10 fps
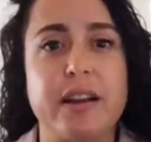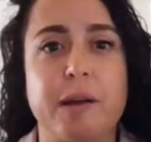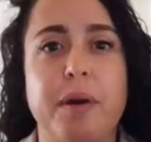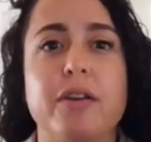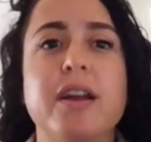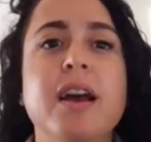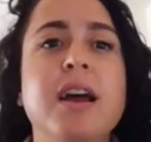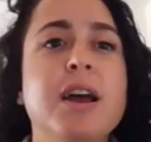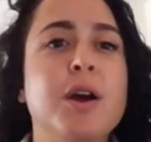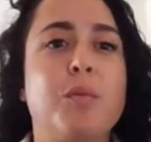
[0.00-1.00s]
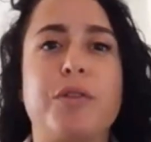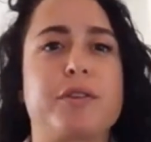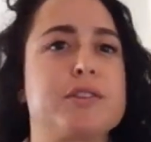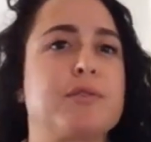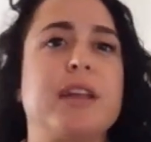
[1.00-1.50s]
that Derek was just talking
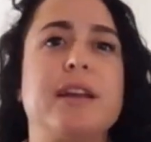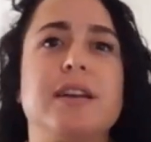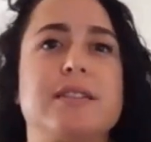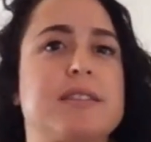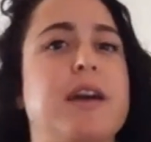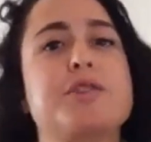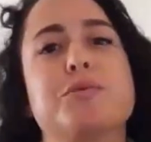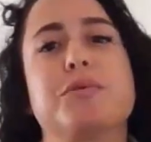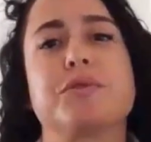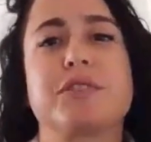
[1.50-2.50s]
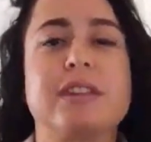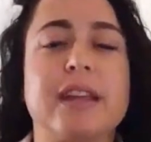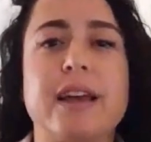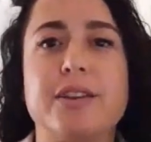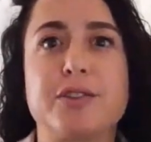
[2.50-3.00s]
about, whether it's relating to
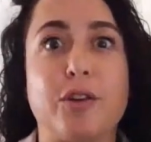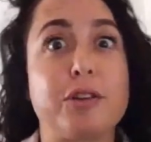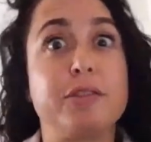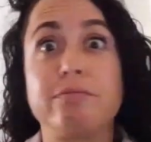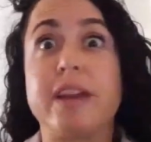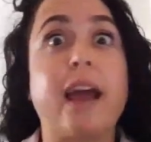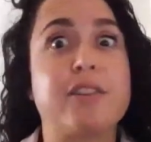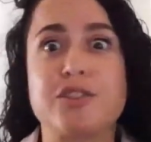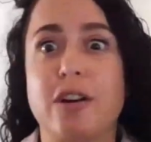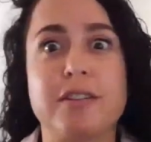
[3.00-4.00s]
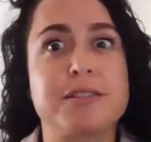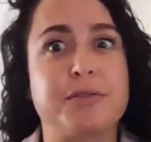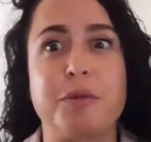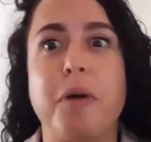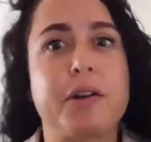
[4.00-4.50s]
schedules, delays, or Gantt
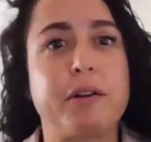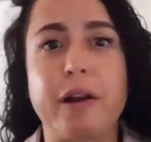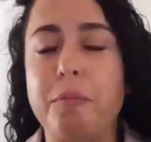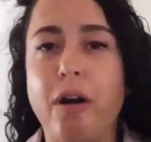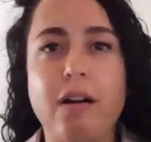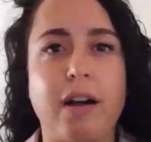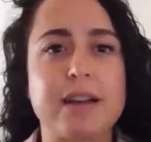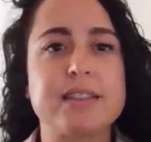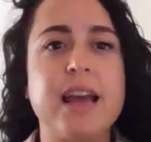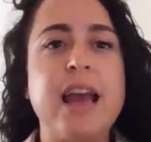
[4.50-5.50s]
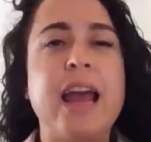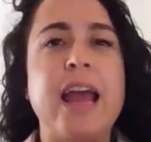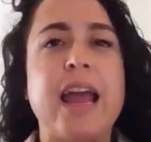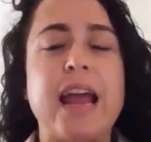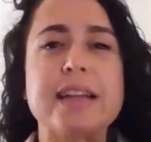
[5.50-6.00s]
charts for monitoring progress,
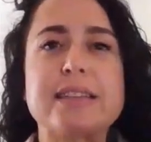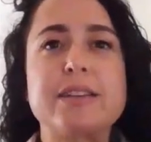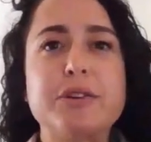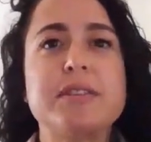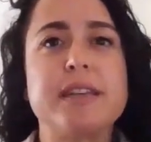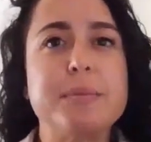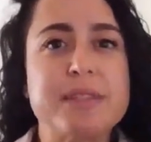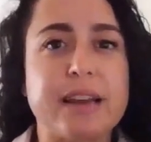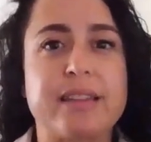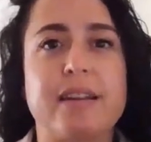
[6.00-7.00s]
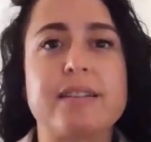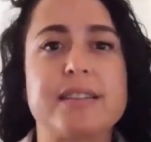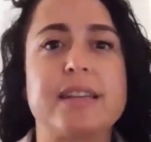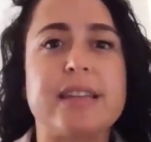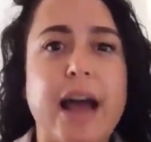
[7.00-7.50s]
it still seems like
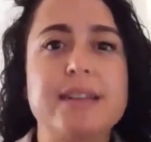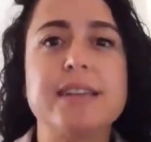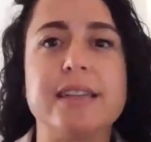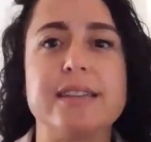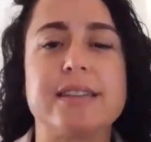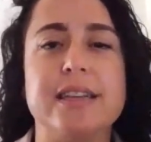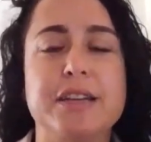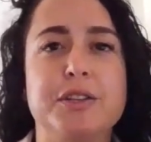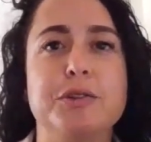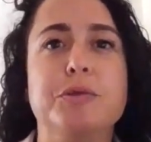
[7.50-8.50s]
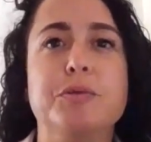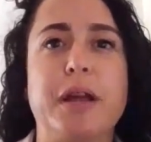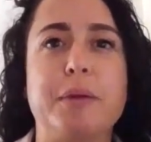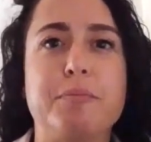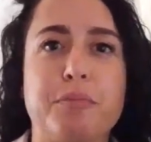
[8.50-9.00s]
there's this hesitancy
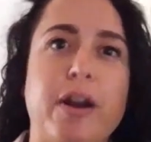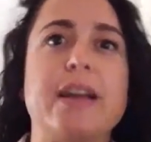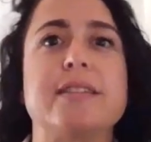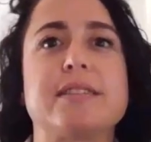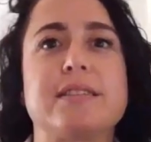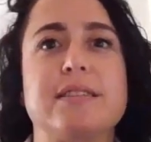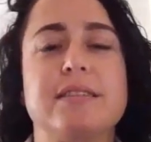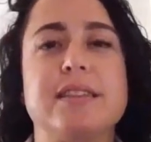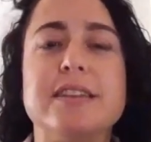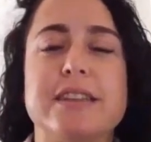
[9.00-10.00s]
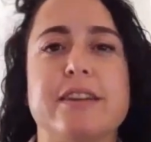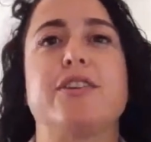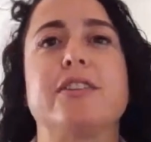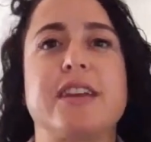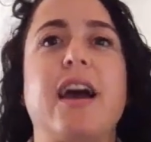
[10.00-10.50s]
to embrace the
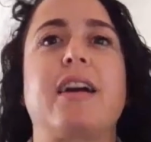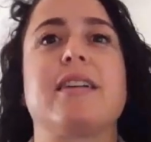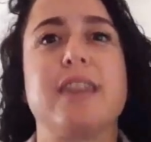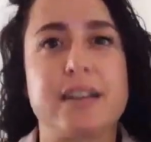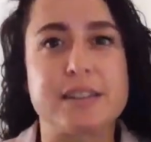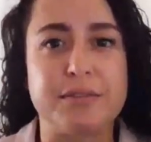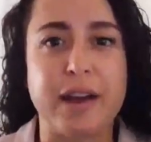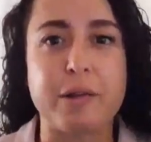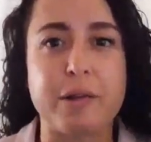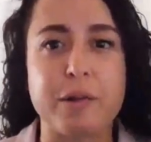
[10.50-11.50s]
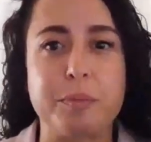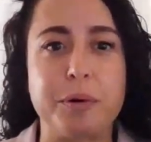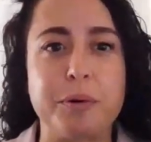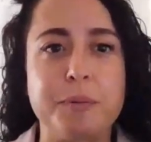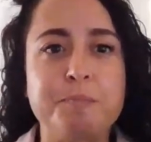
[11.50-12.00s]
different tech that's
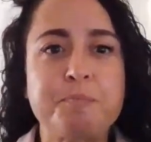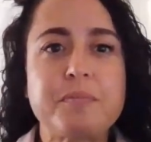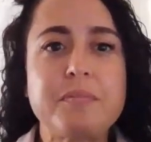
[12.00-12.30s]
available.